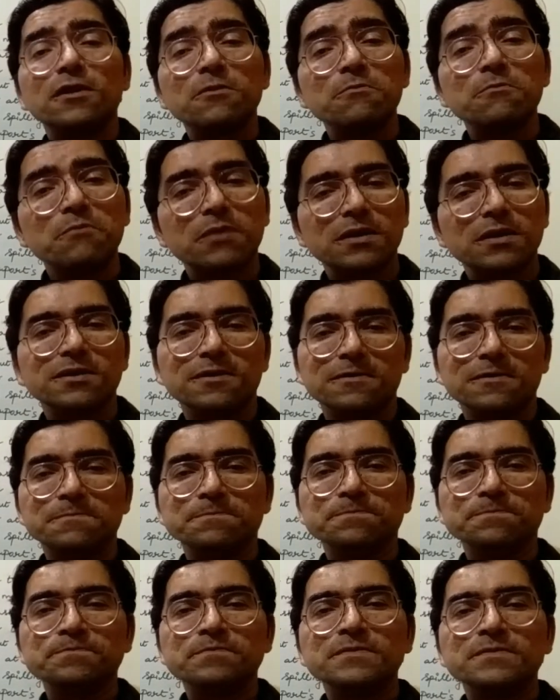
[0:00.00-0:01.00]
her mother.
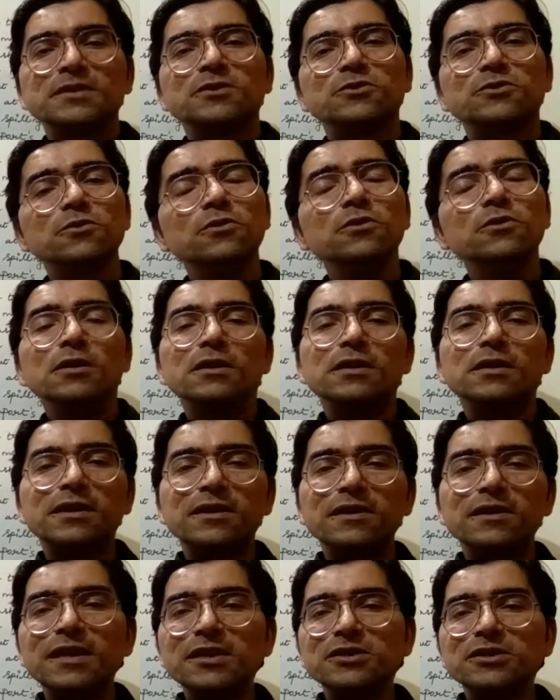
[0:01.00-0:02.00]
So a
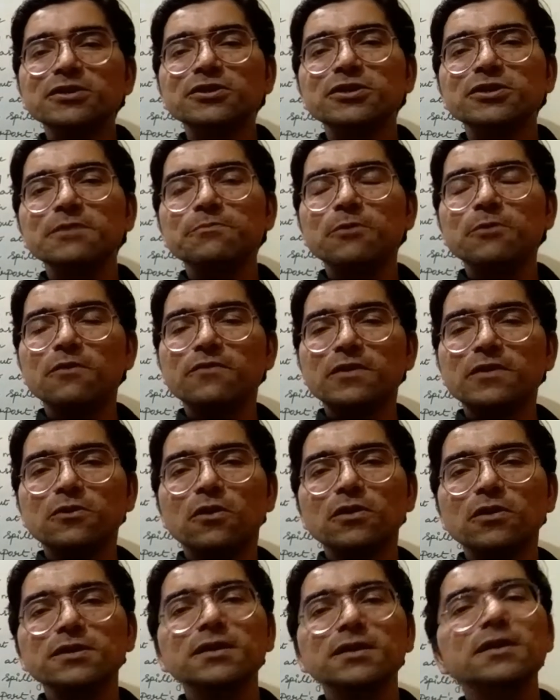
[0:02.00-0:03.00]
relationship of a
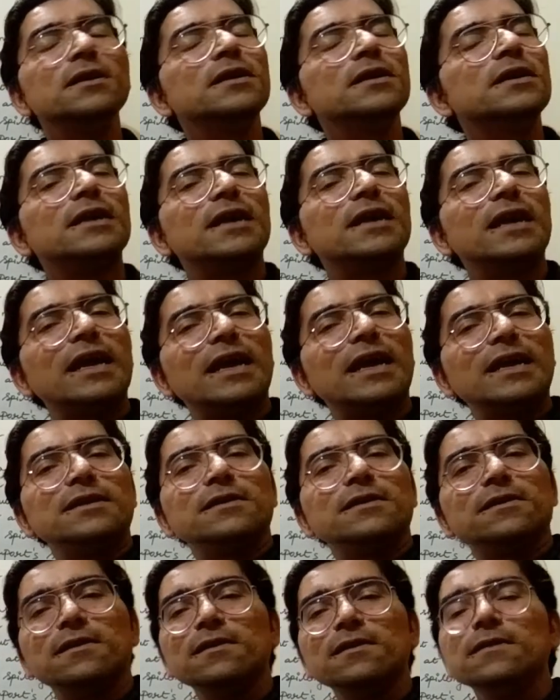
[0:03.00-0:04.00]
daughter and
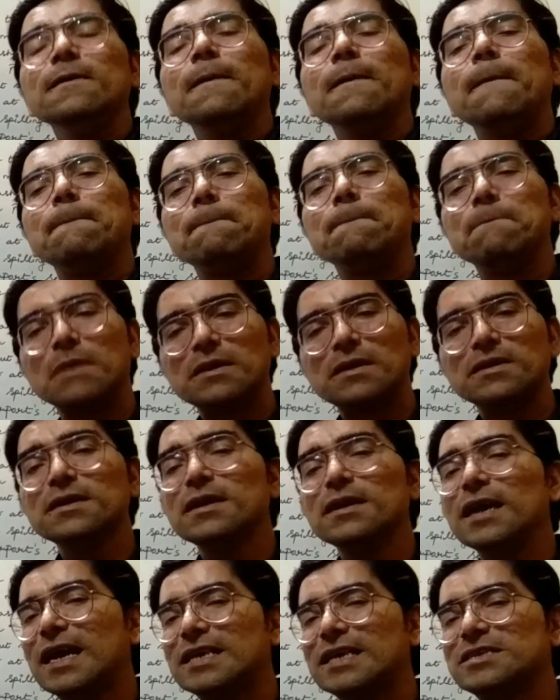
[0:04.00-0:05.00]
her
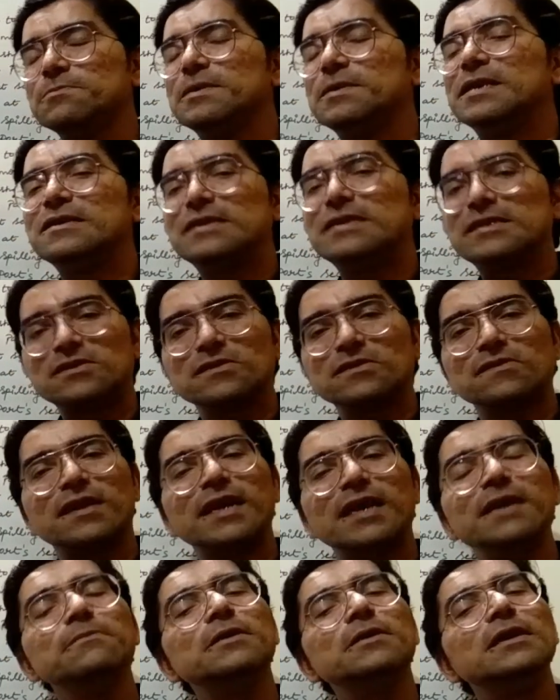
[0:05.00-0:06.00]
mother has been
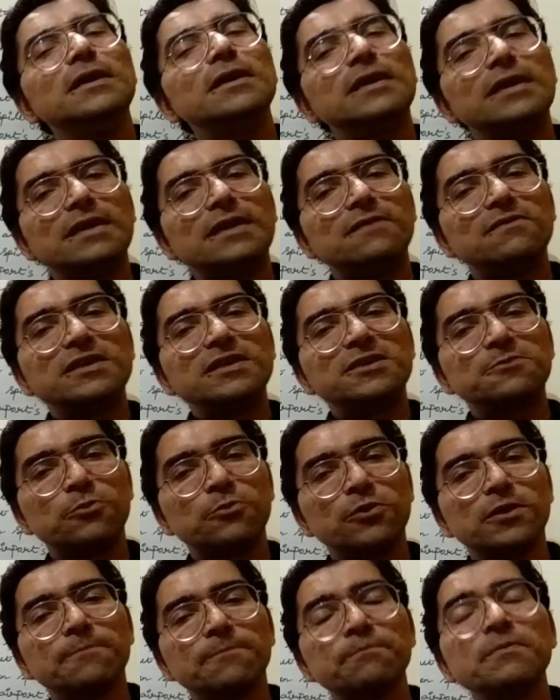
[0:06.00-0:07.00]
described in this
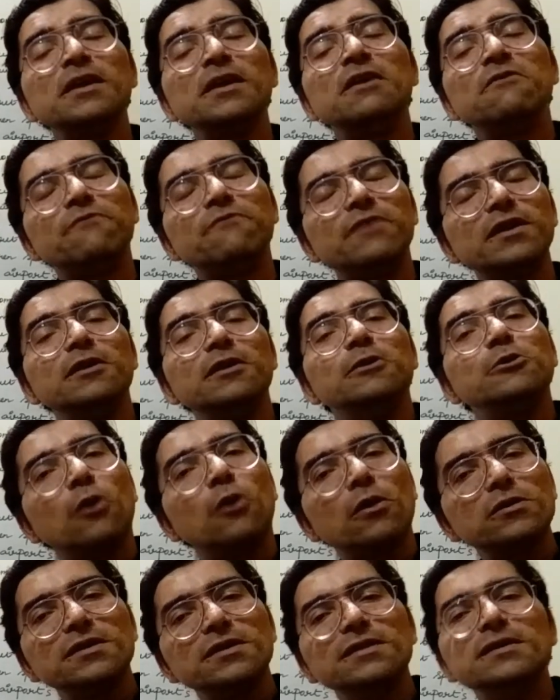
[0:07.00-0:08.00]
poem, where
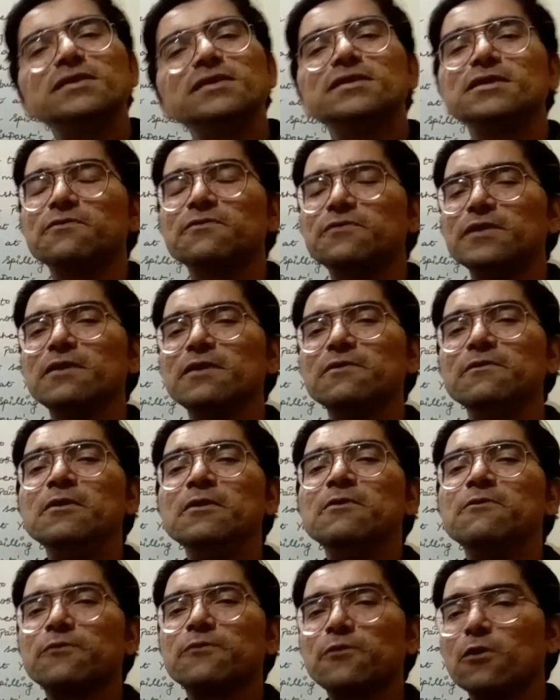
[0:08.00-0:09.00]
daughter is suffering
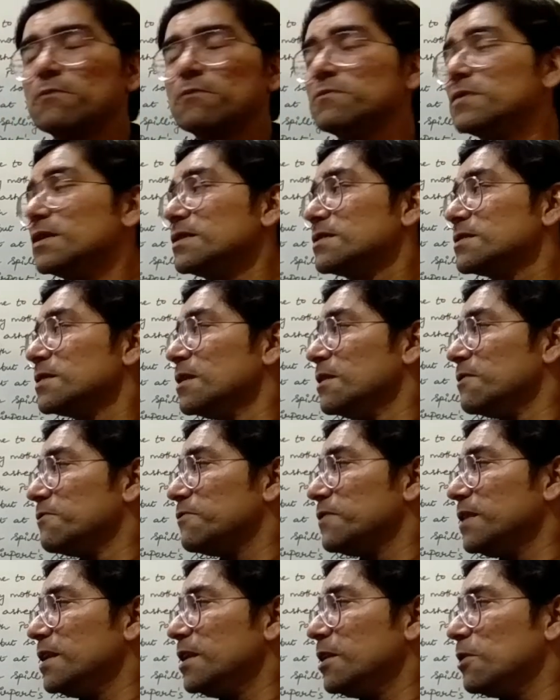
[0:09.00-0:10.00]
from this
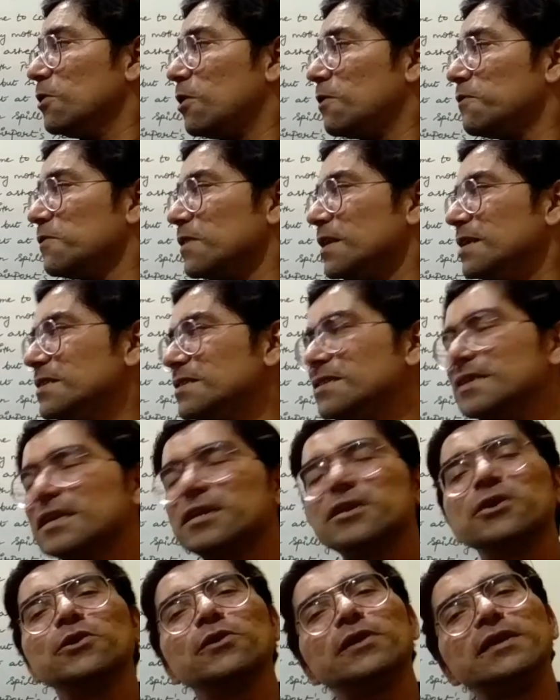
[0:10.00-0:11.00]
feeling of
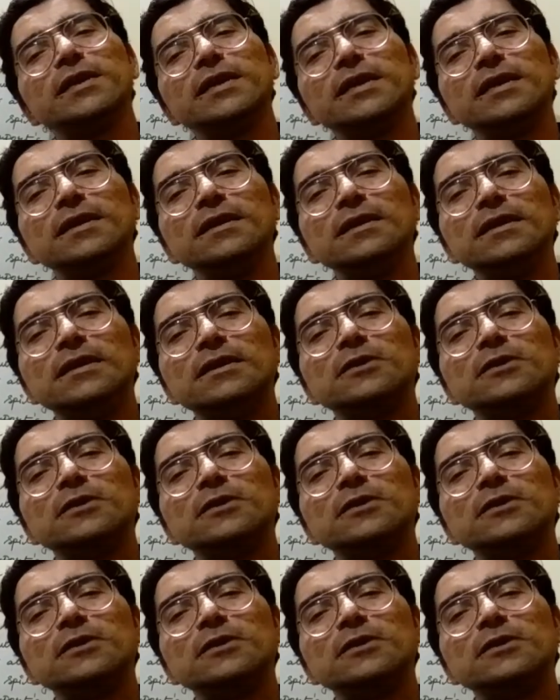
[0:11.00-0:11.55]
insecurity.